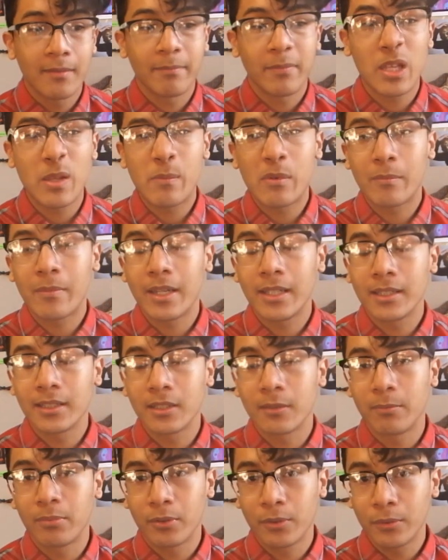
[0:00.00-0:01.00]
People may
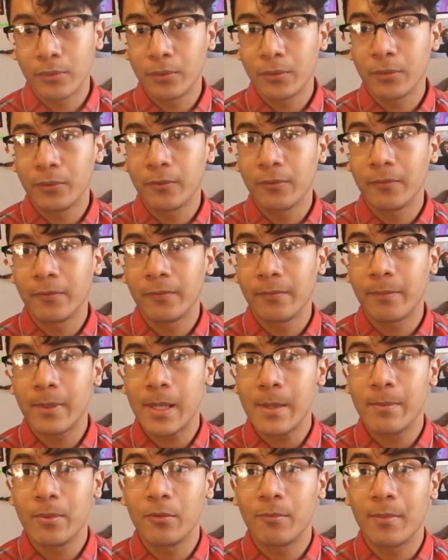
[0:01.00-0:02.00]
disapprove,
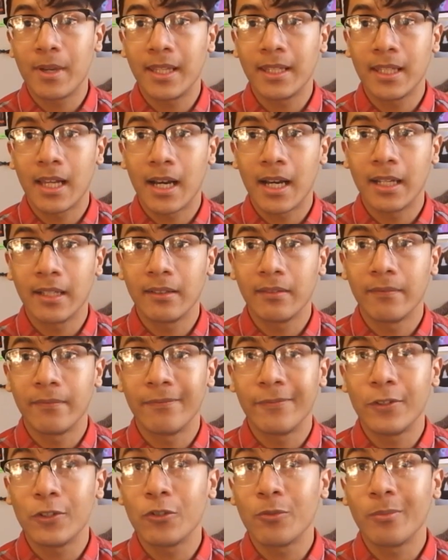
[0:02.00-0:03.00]
people may not
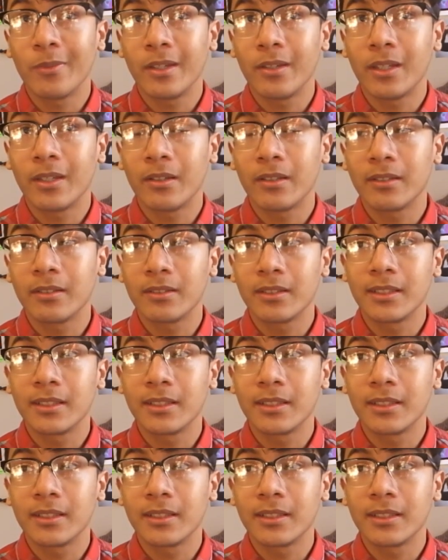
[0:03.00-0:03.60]
view me